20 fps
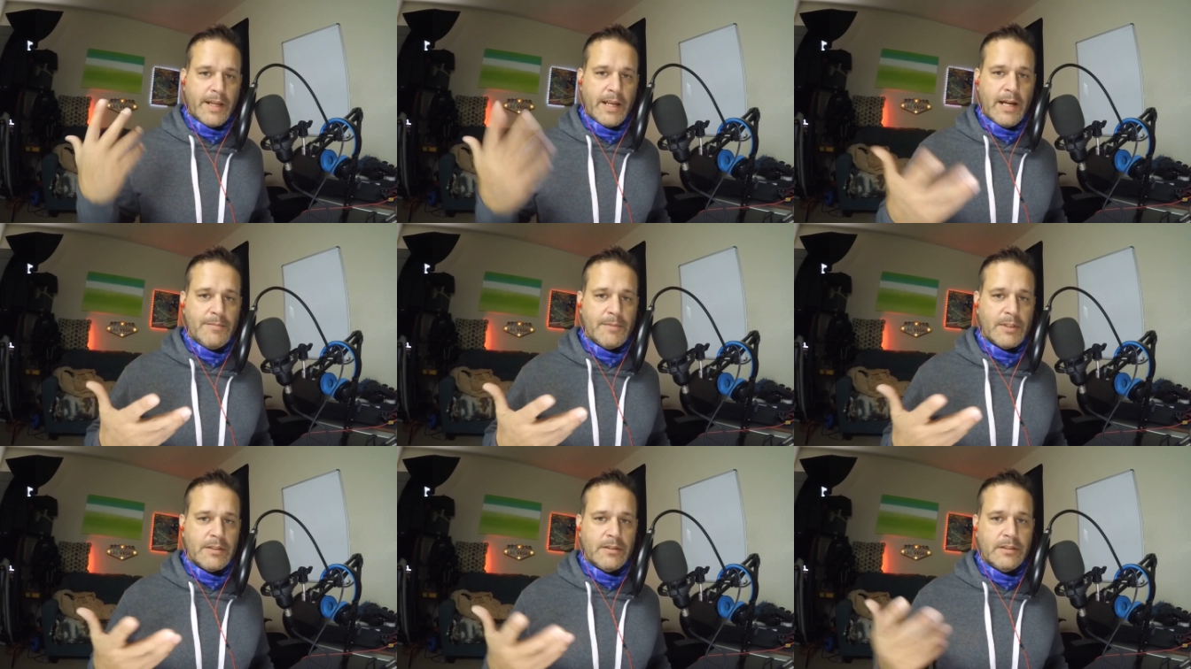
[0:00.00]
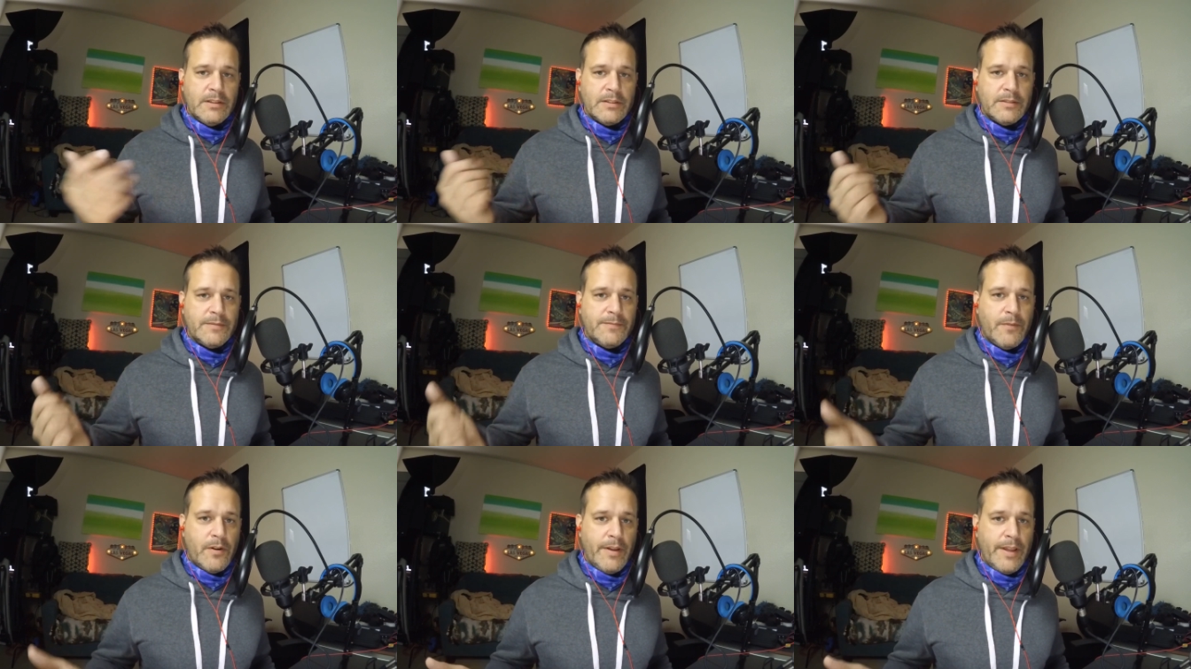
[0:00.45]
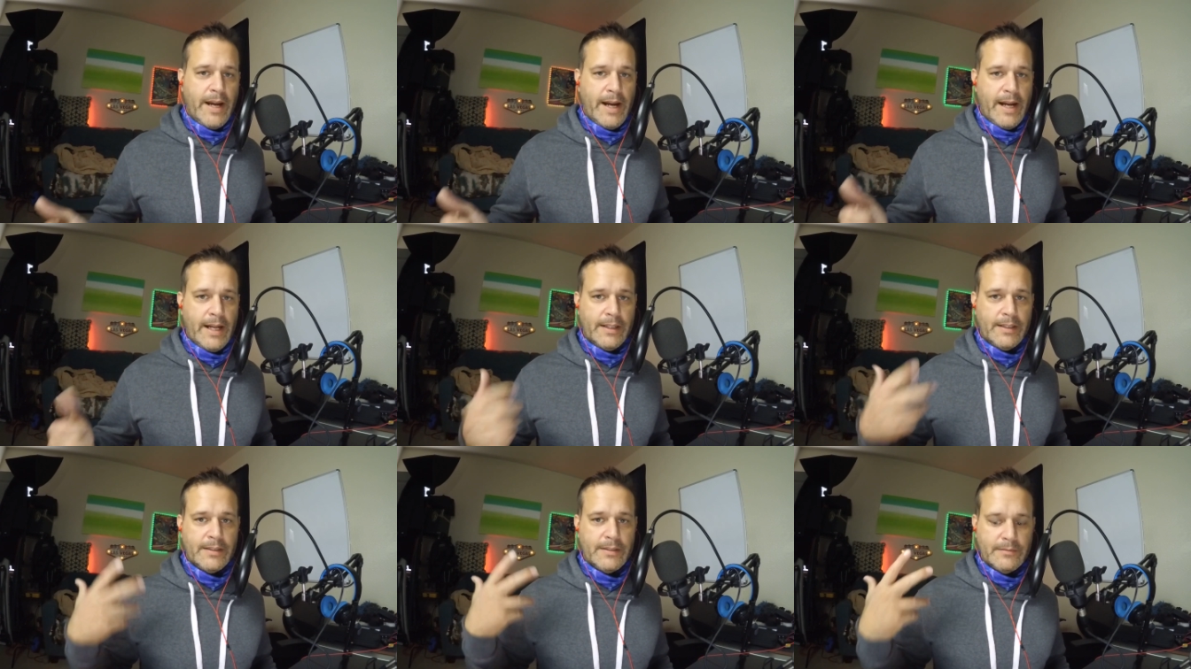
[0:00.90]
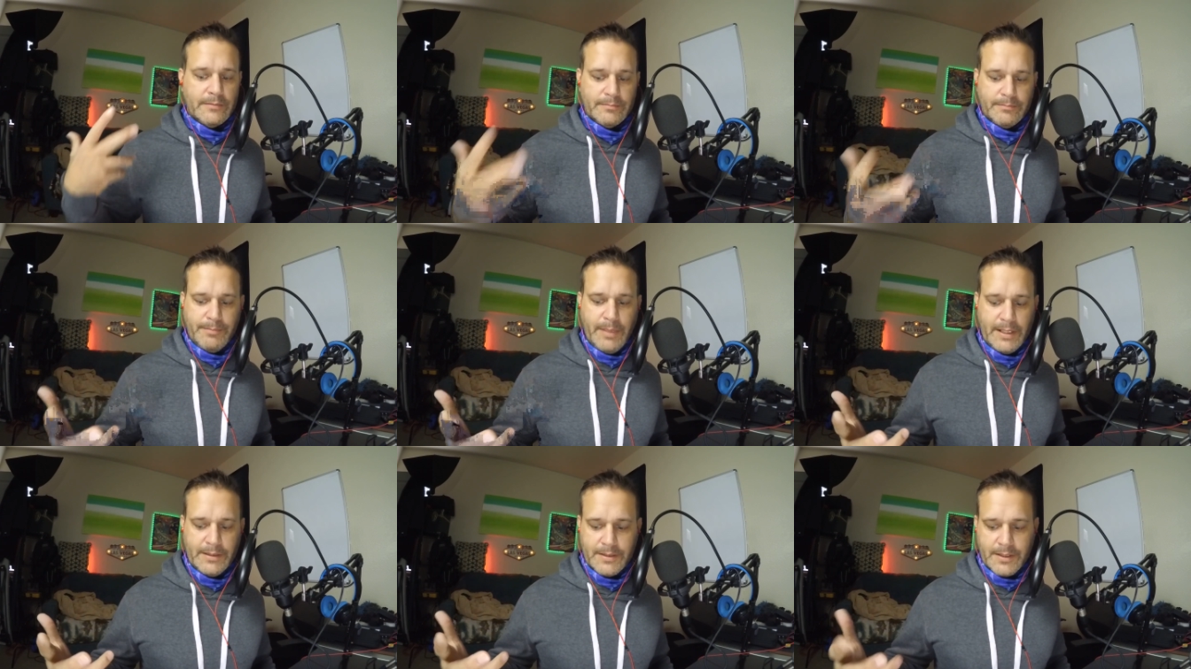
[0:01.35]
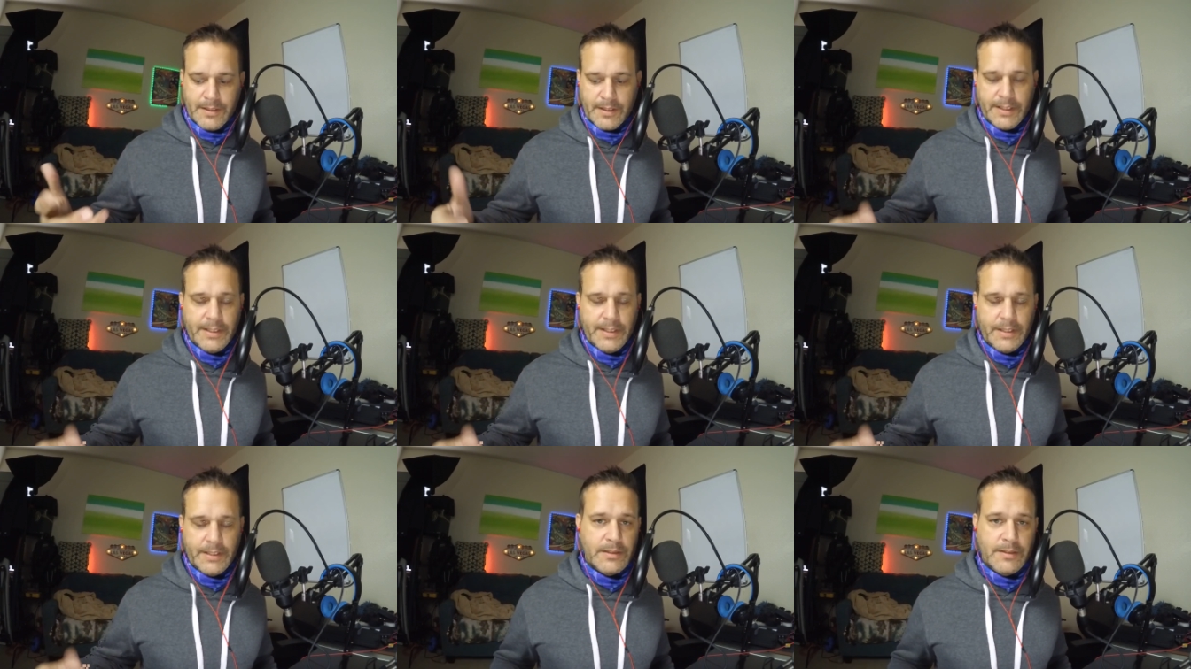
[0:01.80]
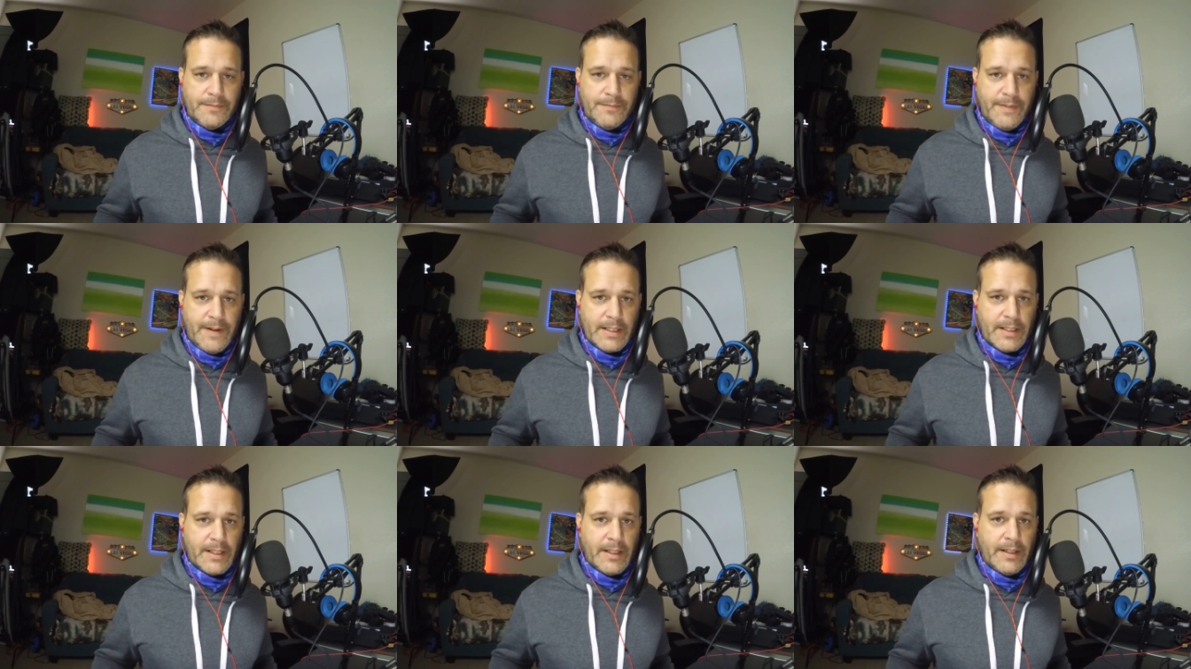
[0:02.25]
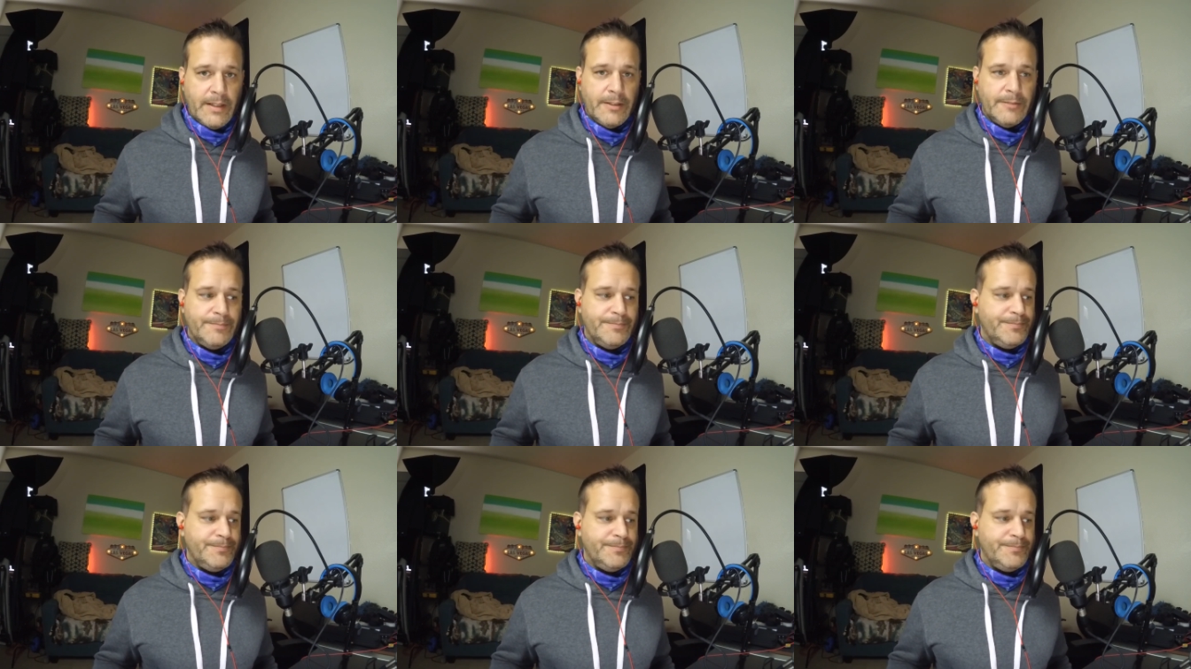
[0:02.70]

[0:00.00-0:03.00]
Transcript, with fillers: chemicals for that. Basically, disinfectant.